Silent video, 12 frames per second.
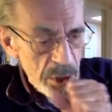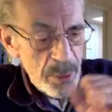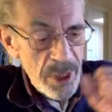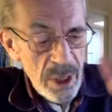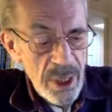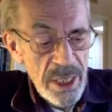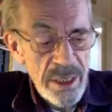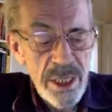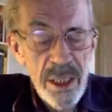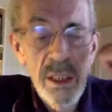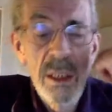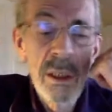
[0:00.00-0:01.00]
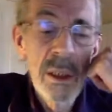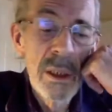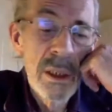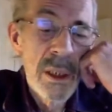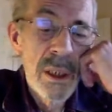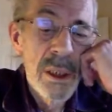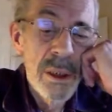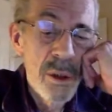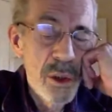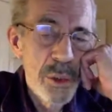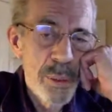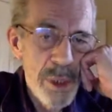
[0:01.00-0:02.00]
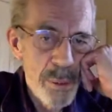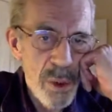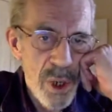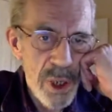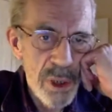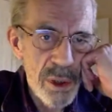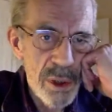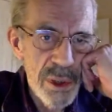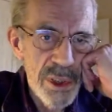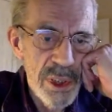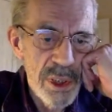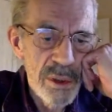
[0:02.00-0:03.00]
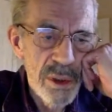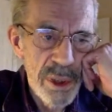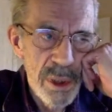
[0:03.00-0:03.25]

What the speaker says: collecting newspaper articles and